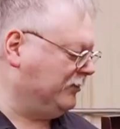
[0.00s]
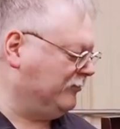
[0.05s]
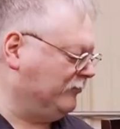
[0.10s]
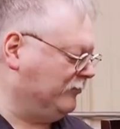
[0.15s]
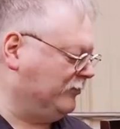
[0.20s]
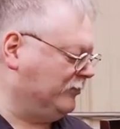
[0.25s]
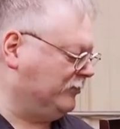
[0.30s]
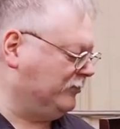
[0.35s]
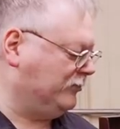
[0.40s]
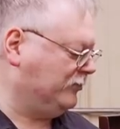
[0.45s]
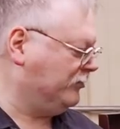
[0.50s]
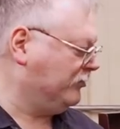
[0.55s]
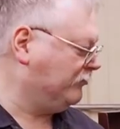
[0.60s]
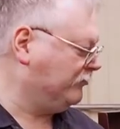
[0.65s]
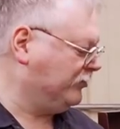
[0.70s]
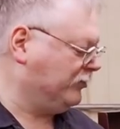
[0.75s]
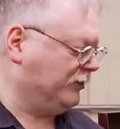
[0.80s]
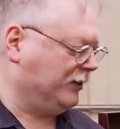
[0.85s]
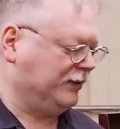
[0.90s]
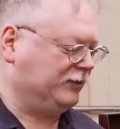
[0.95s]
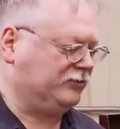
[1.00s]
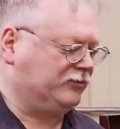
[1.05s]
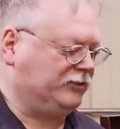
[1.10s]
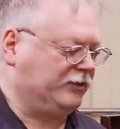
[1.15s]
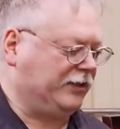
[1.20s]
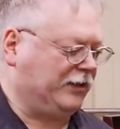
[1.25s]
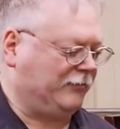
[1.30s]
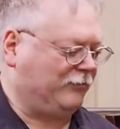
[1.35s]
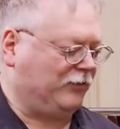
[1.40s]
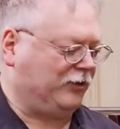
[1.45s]
it will do a real nice
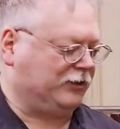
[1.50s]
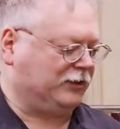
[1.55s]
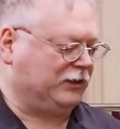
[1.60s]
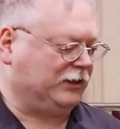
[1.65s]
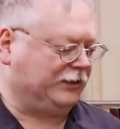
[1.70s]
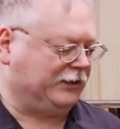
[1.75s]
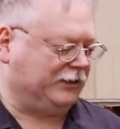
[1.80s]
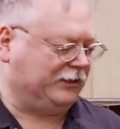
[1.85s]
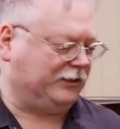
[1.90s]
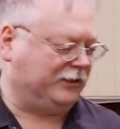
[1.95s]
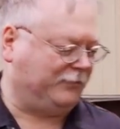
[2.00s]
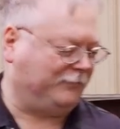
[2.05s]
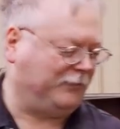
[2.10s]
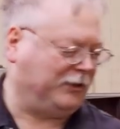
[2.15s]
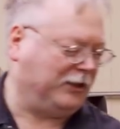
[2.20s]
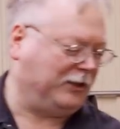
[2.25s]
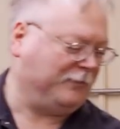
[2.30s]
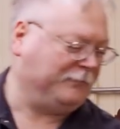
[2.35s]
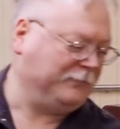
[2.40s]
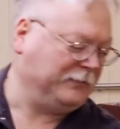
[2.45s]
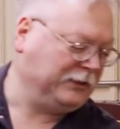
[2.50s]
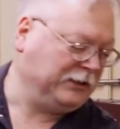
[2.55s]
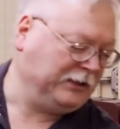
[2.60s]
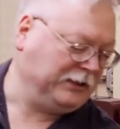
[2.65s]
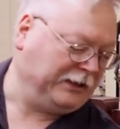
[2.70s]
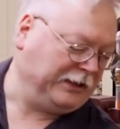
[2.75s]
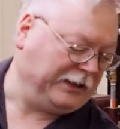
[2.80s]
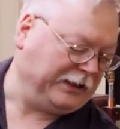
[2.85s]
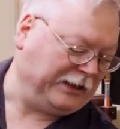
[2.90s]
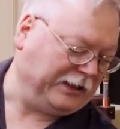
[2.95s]
job on cleaning them up.
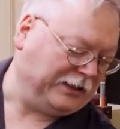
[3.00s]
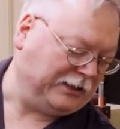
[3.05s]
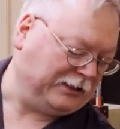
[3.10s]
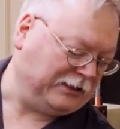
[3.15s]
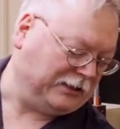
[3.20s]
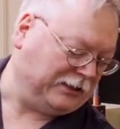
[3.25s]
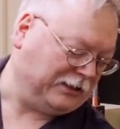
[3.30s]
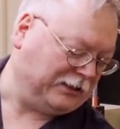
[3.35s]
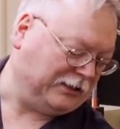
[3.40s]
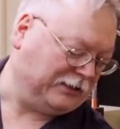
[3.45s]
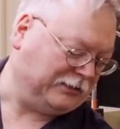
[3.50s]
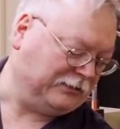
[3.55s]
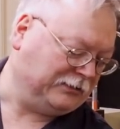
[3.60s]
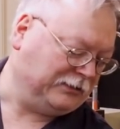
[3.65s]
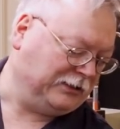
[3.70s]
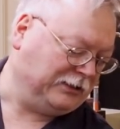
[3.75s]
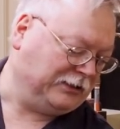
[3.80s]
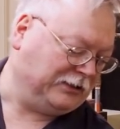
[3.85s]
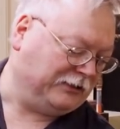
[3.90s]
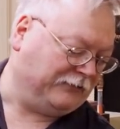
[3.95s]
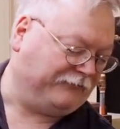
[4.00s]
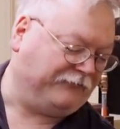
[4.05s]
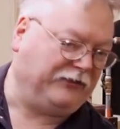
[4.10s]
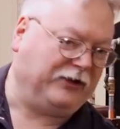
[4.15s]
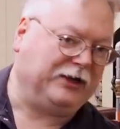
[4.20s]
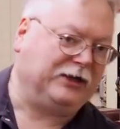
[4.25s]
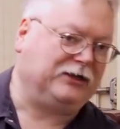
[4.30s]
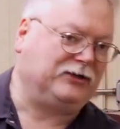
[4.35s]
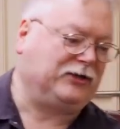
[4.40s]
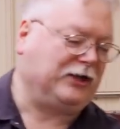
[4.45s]
And the
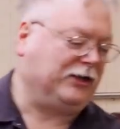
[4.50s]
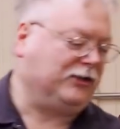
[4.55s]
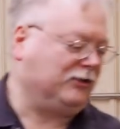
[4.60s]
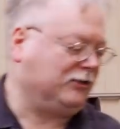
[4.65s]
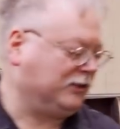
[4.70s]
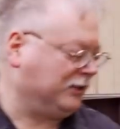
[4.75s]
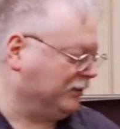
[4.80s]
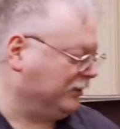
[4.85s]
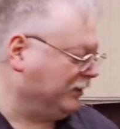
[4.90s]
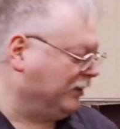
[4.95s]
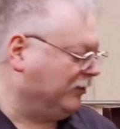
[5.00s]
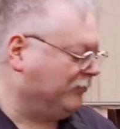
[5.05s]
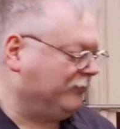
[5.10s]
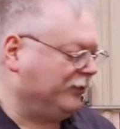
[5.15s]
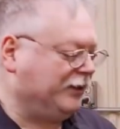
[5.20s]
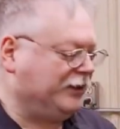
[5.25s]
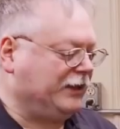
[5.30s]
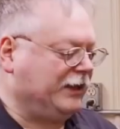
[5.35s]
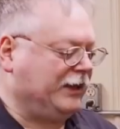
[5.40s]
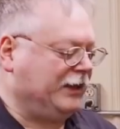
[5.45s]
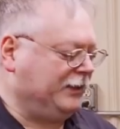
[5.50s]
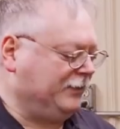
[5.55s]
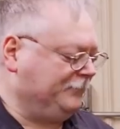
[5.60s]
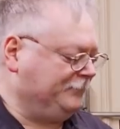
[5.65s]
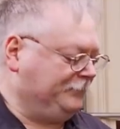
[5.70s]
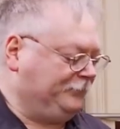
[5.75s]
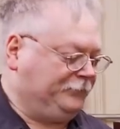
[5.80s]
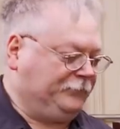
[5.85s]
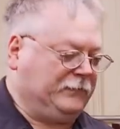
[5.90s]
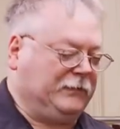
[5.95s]
finish that you can get with that,
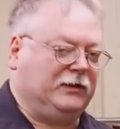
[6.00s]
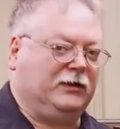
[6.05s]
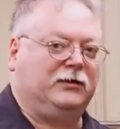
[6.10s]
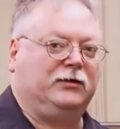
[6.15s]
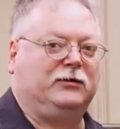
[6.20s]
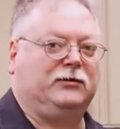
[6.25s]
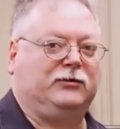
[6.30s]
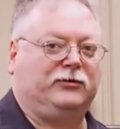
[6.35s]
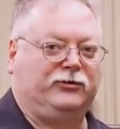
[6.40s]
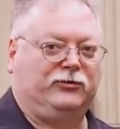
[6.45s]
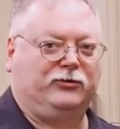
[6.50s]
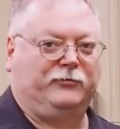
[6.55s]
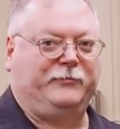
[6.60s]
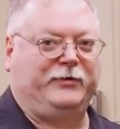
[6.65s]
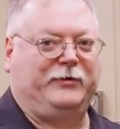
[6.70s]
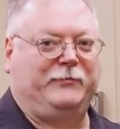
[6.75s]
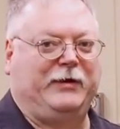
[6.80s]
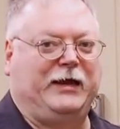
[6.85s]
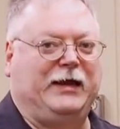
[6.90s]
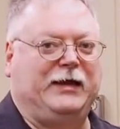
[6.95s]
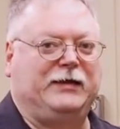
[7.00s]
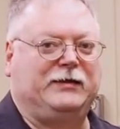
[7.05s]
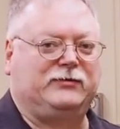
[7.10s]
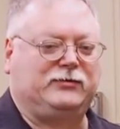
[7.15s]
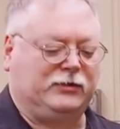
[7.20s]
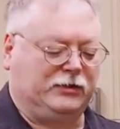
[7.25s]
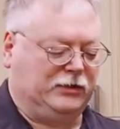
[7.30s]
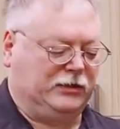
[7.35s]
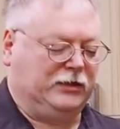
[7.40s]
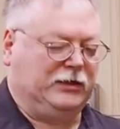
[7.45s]
you'll be
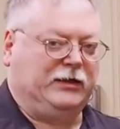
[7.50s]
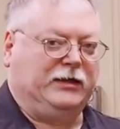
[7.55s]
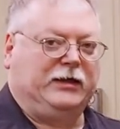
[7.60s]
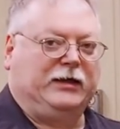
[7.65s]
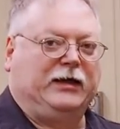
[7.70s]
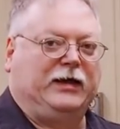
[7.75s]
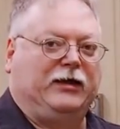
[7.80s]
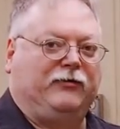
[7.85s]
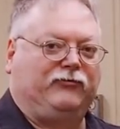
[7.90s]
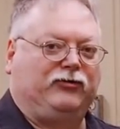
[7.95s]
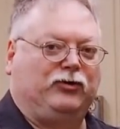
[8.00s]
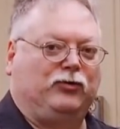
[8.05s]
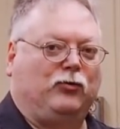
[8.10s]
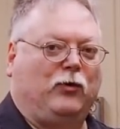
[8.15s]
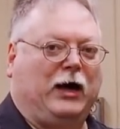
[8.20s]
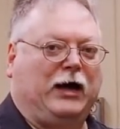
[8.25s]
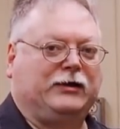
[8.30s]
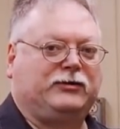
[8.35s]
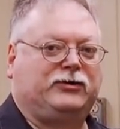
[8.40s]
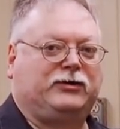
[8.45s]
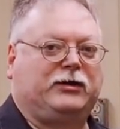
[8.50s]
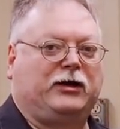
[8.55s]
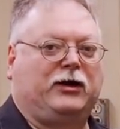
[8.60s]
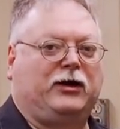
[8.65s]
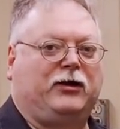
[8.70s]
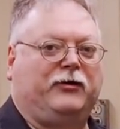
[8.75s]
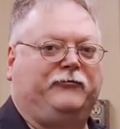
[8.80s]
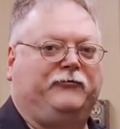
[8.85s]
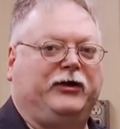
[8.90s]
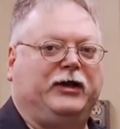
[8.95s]
amazed. If you watched
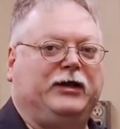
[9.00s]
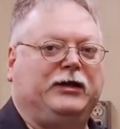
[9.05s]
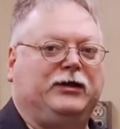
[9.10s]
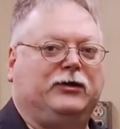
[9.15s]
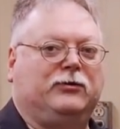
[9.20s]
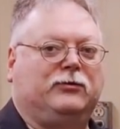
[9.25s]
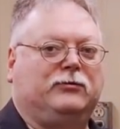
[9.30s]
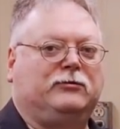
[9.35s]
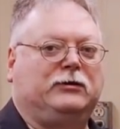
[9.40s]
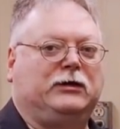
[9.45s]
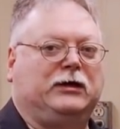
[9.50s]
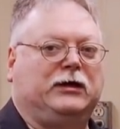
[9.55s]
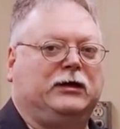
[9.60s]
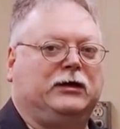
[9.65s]
our video,